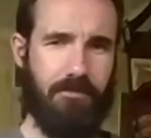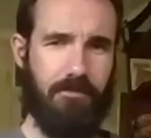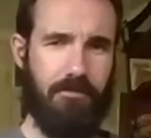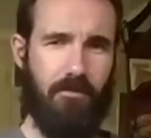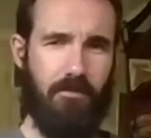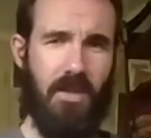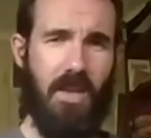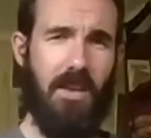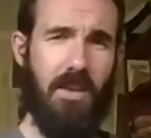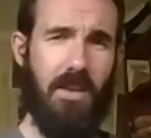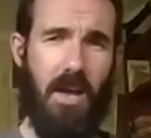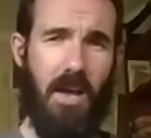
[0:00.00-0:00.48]

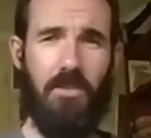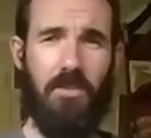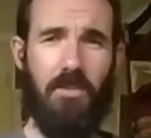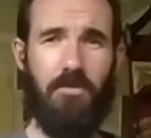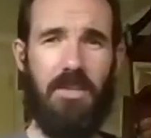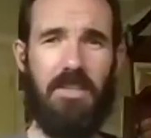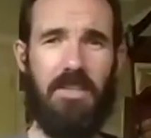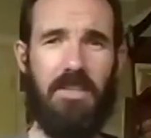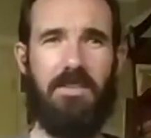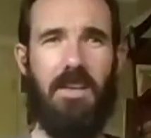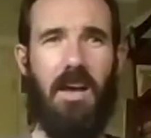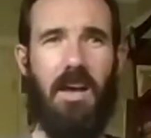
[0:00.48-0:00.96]
Another
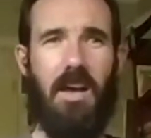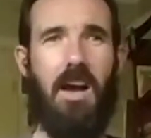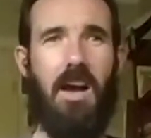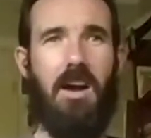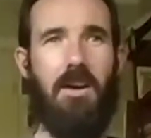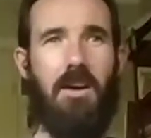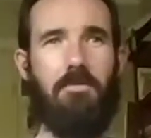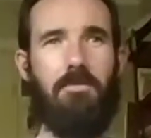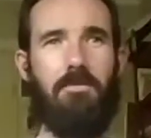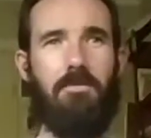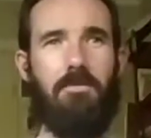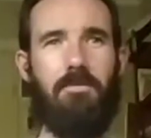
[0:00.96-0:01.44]
is
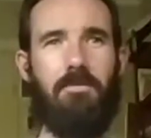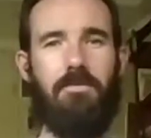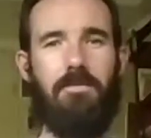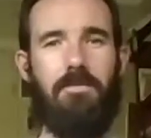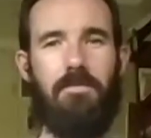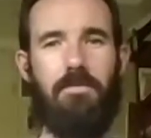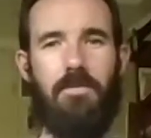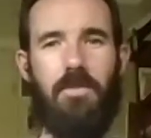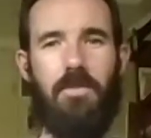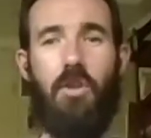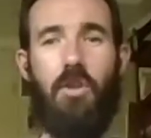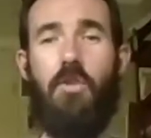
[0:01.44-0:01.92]
um,
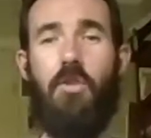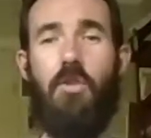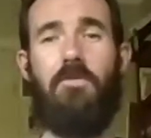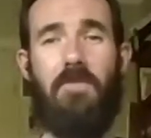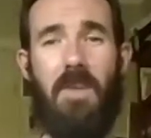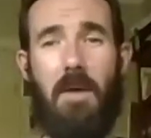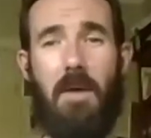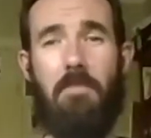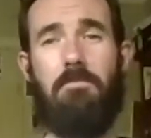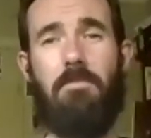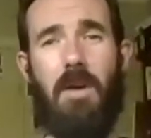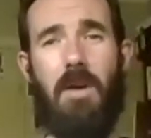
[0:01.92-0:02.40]

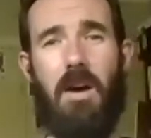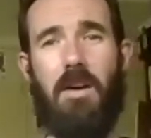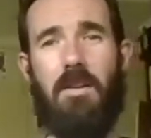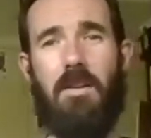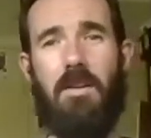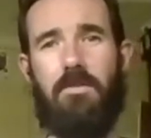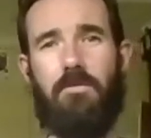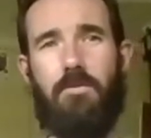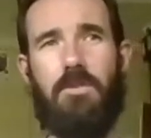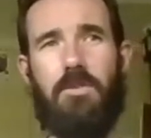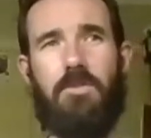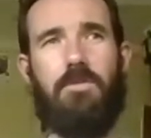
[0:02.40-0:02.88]
November,
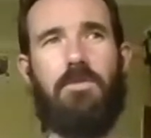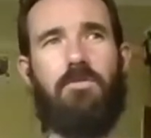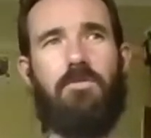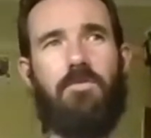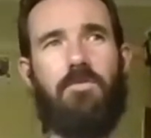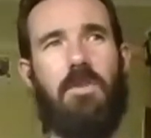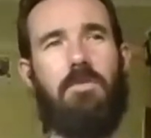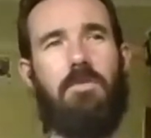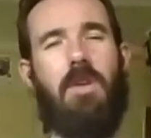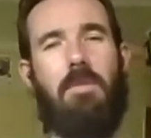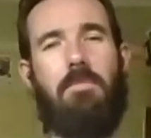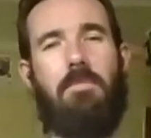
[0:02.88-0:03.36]
which was
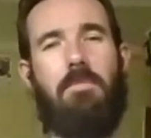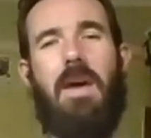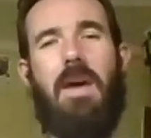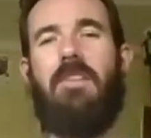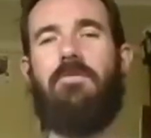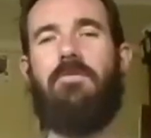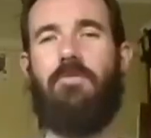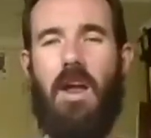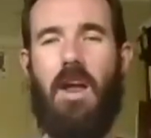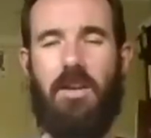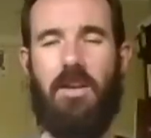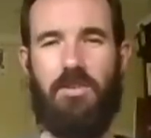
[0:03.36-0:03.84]
written by Matt
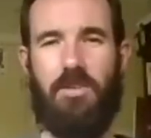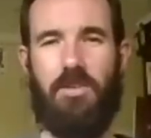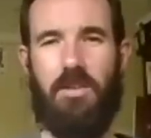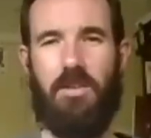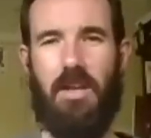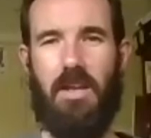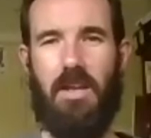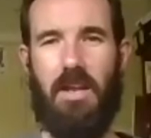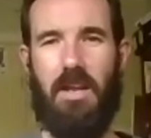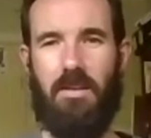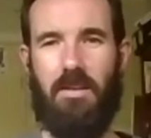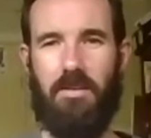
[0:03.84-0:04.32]
Fraction
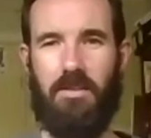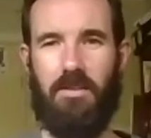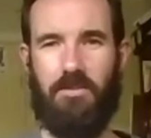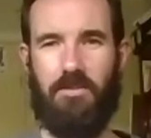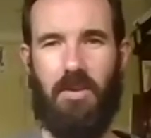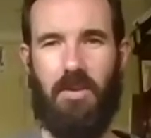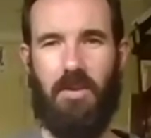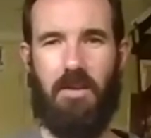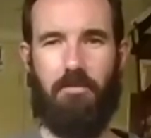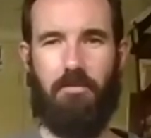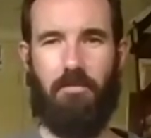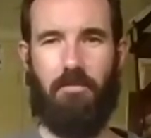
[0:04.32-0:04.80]
and
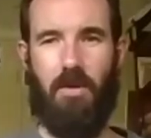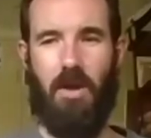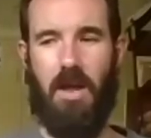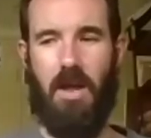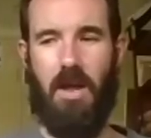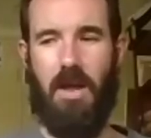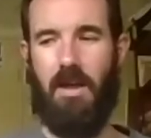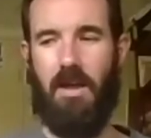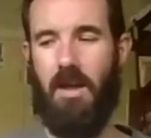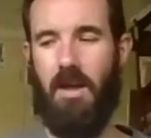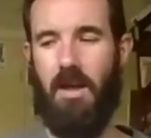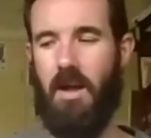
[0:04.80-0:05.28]
illustrated by
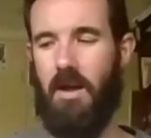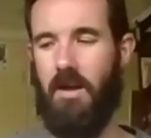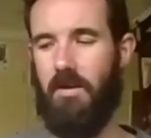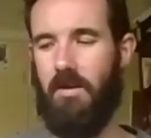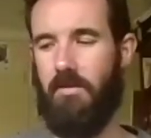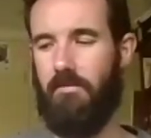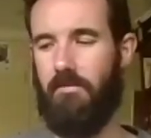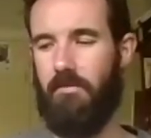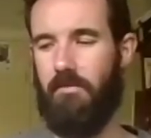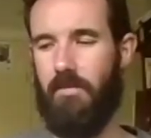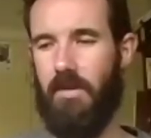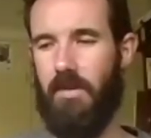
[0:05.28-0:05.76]
um,
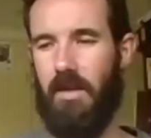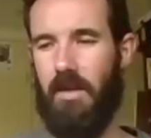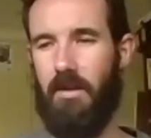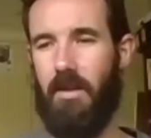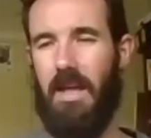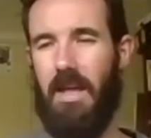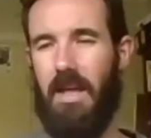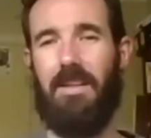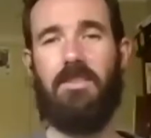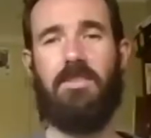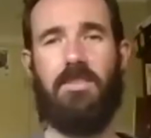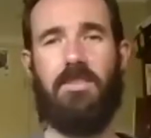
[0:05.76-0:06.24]

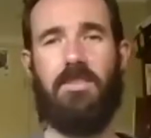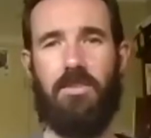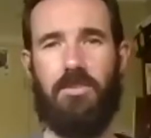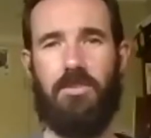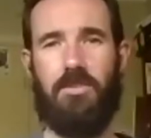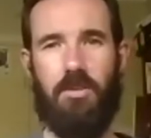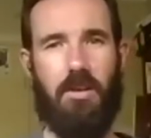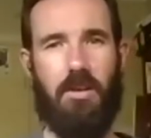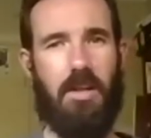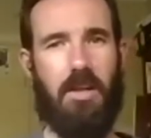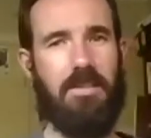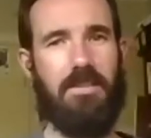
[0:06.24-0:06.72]
Elsa
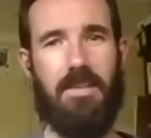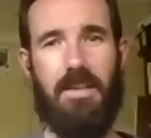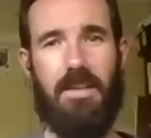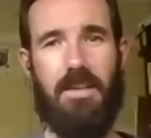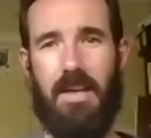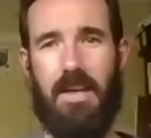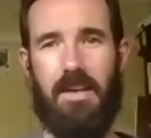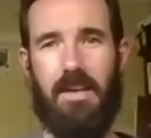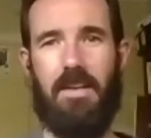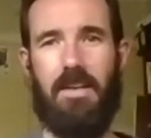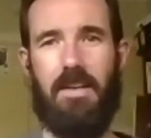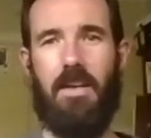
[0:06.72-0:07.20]

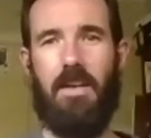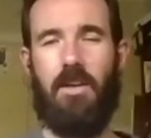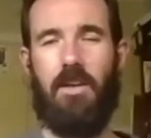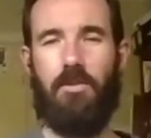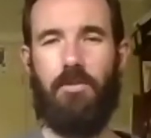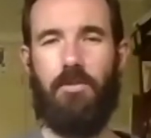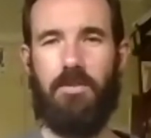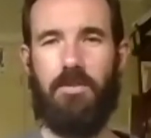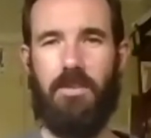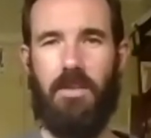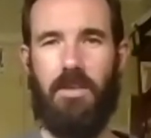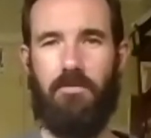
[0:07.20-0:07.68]
Charretier, who
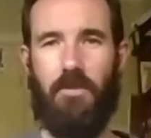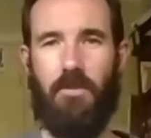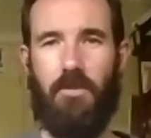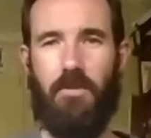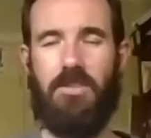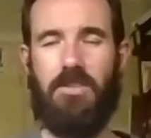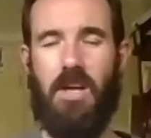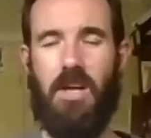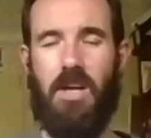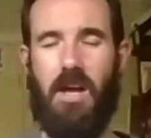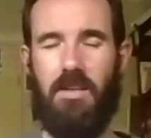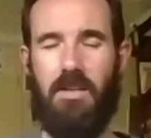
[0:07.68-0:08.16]
is a French
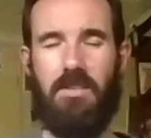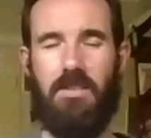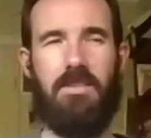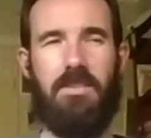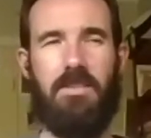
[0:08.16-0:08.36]
artist.